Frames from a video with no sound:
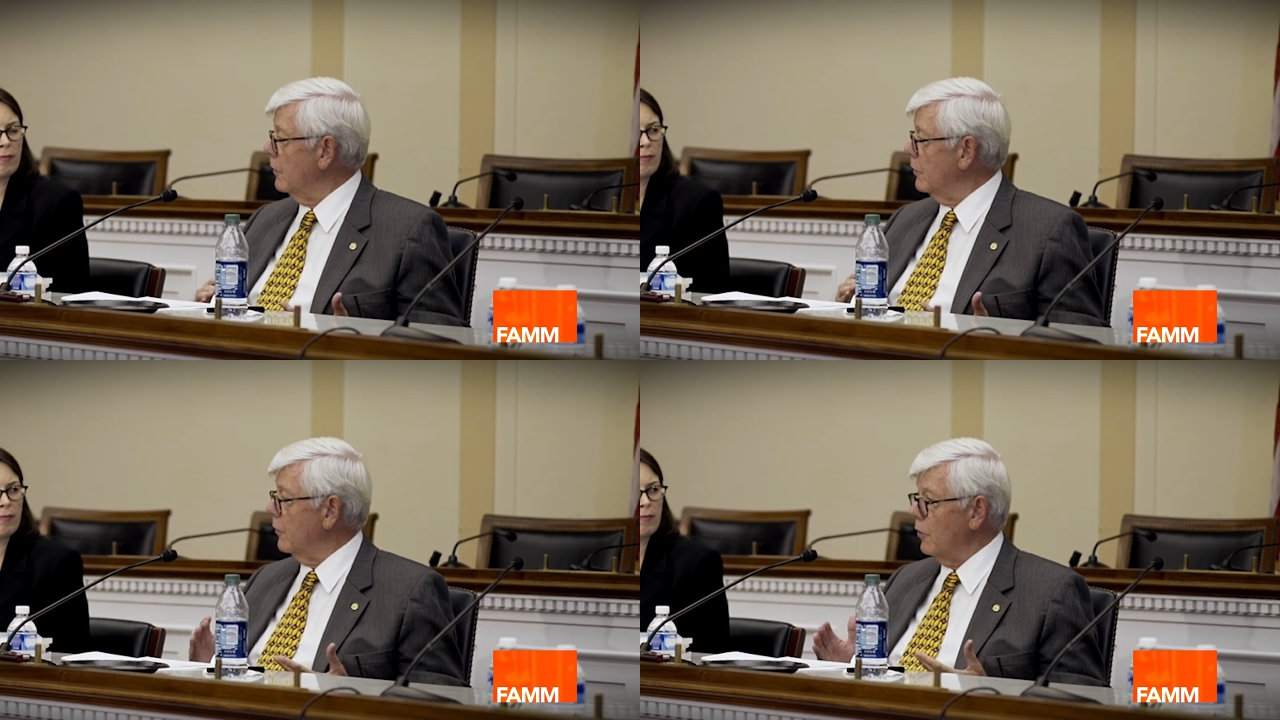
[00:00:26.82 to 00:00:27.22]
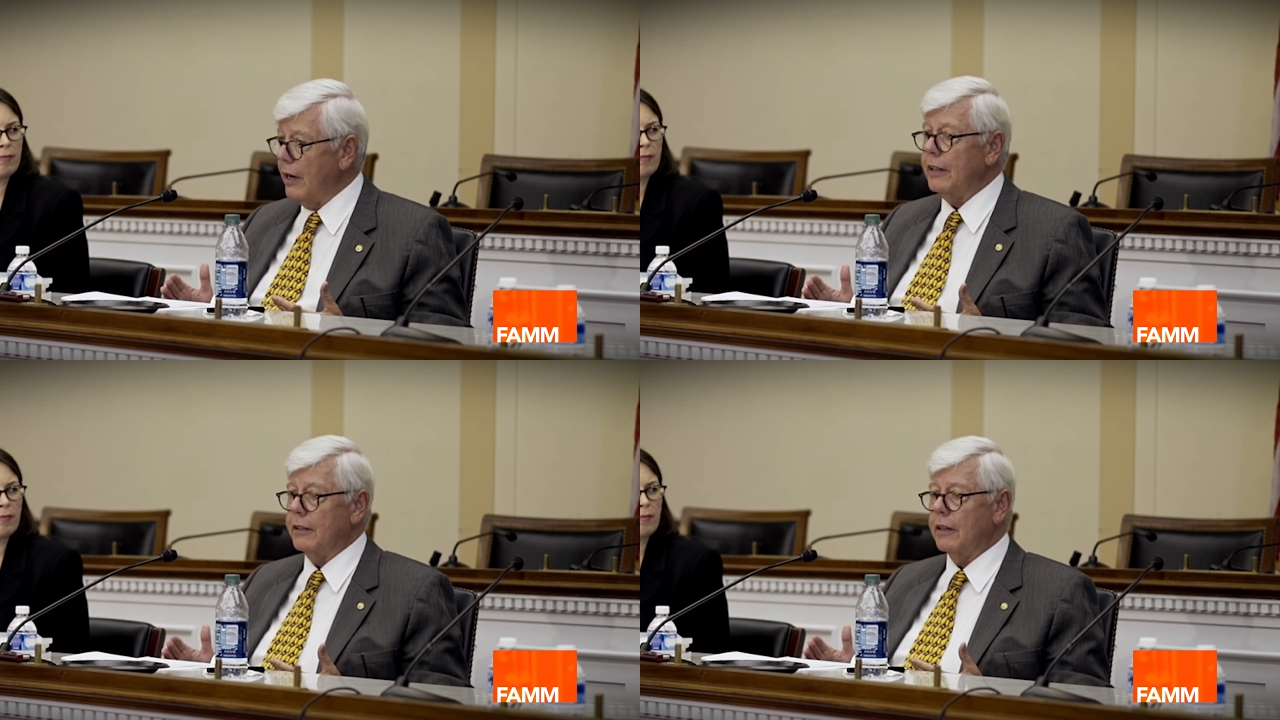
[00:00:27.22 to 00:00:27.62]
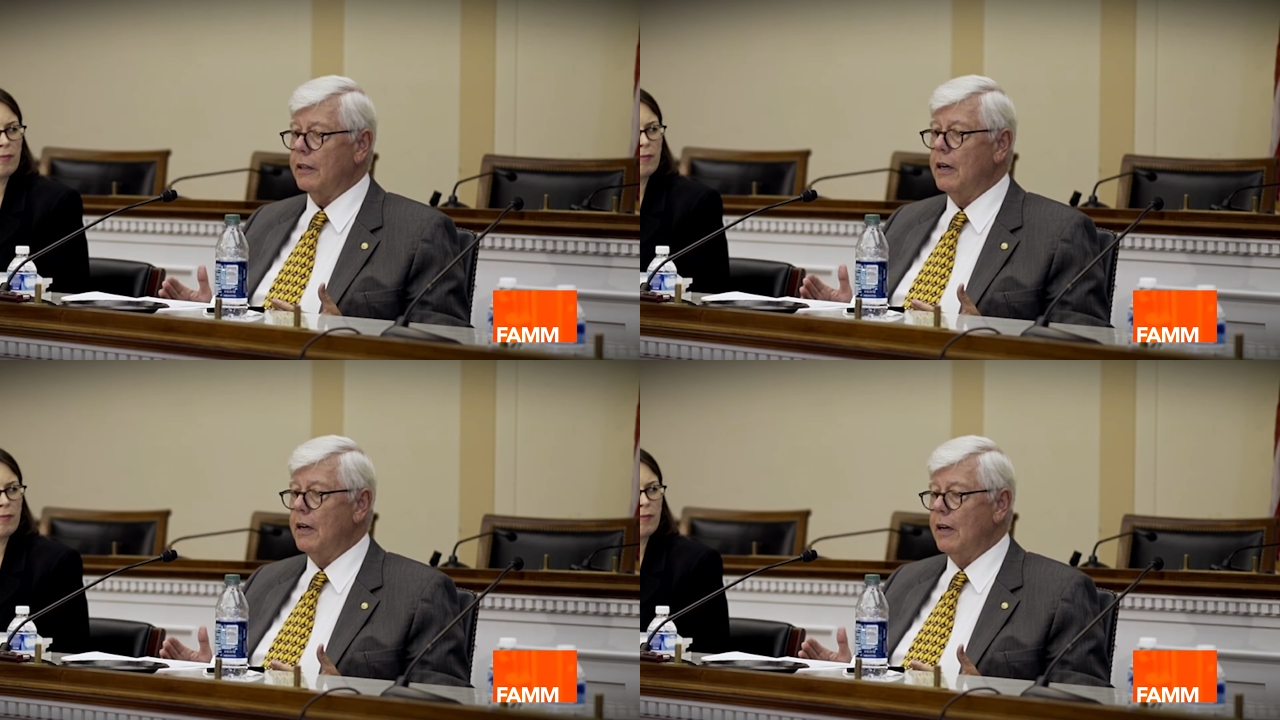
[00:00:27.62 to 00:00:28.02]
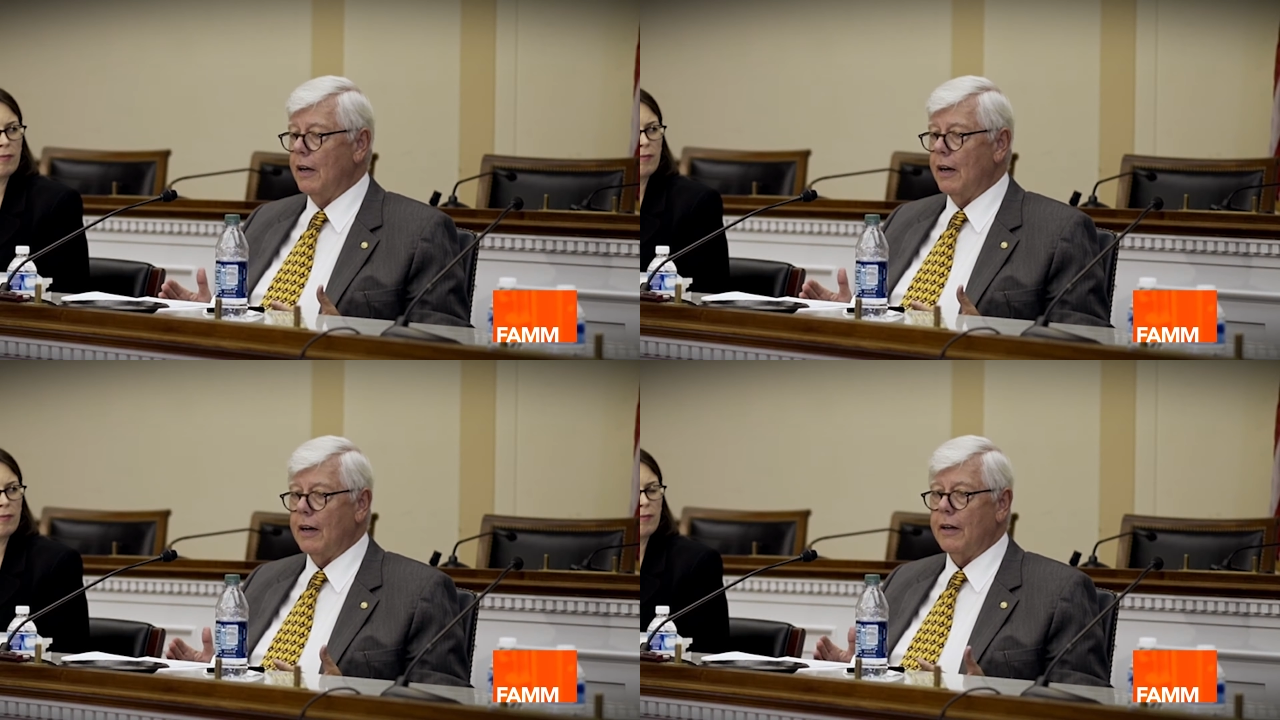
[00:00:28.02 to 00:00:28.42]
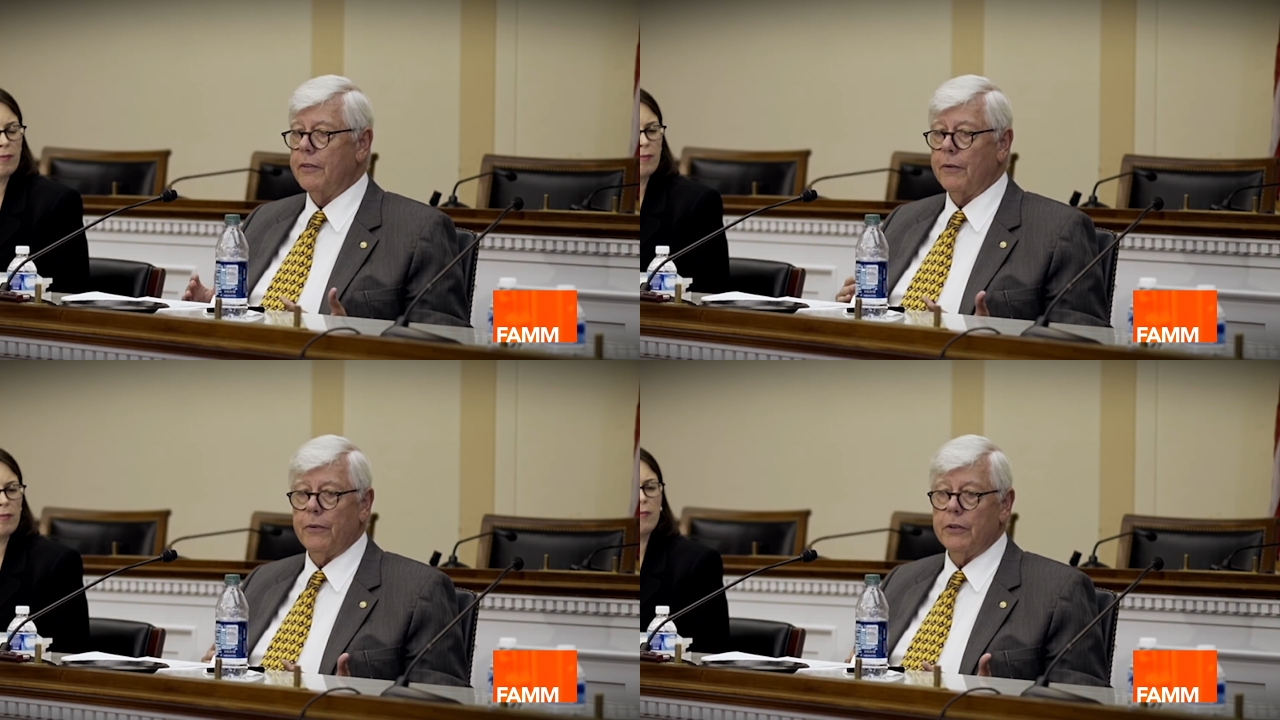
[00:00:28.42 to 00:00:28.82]
are for anything,
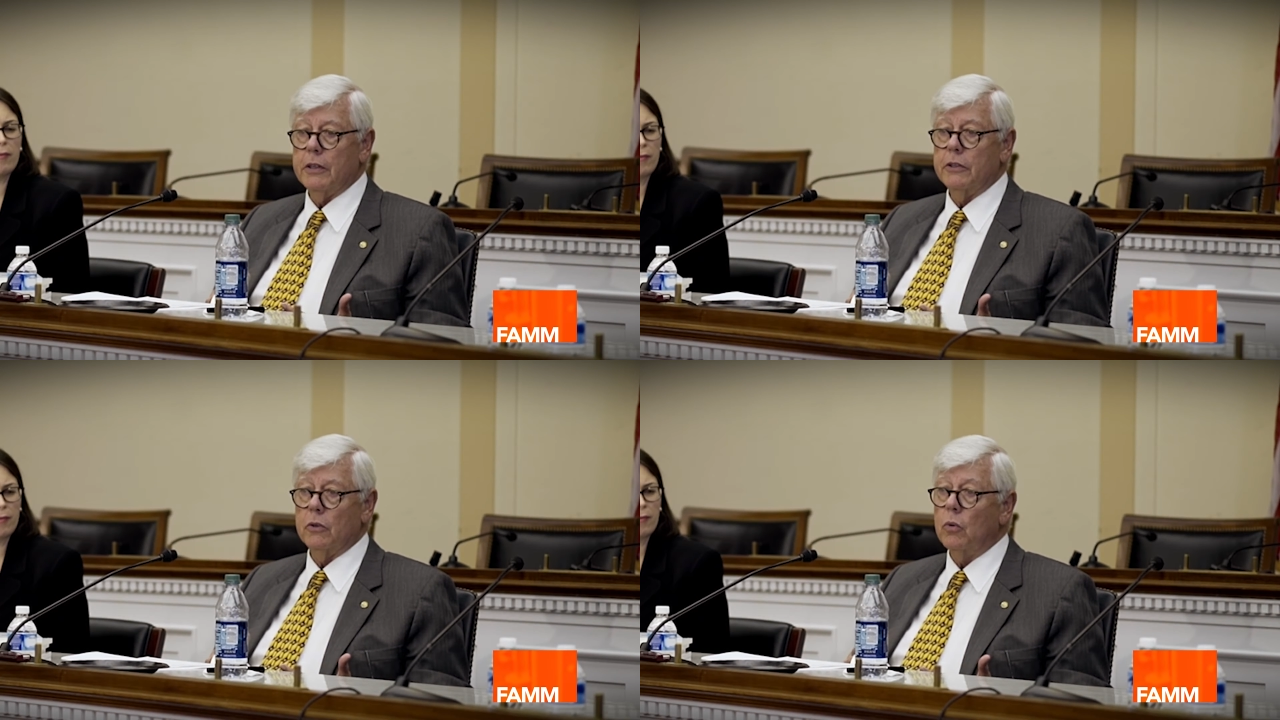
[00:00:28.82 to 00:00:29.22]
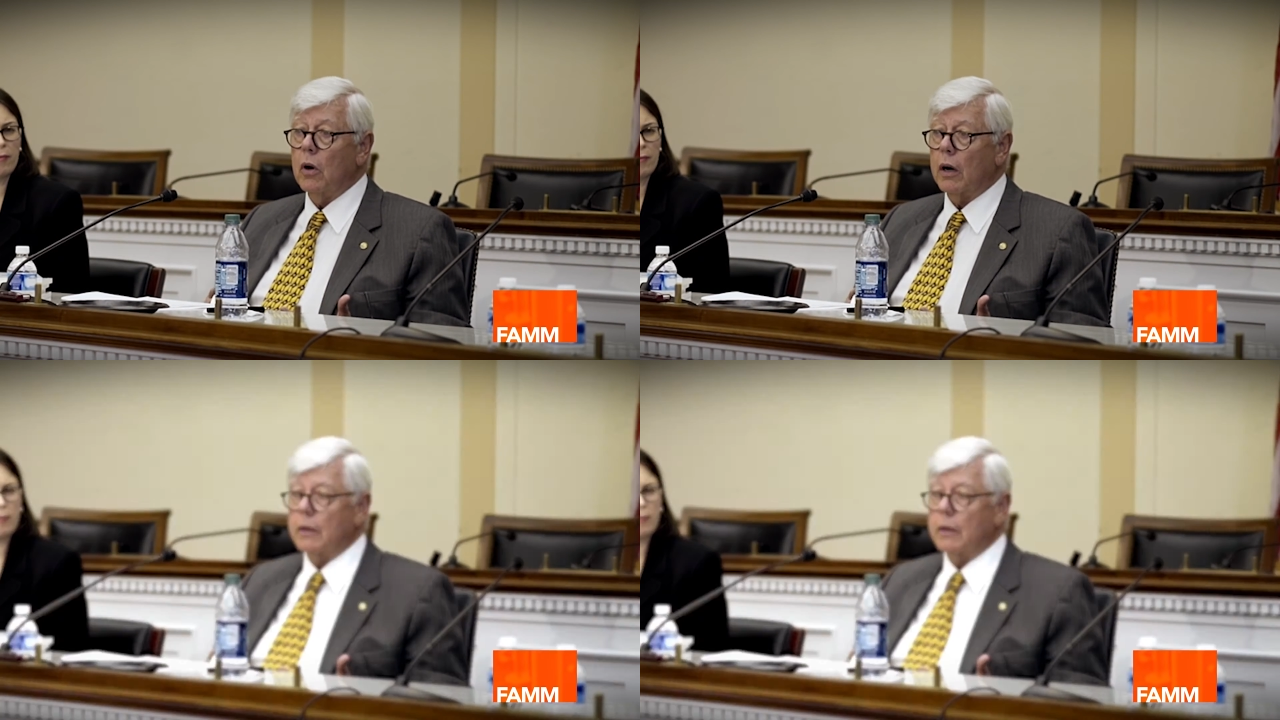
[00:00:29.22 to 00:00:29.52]
they're for things that work.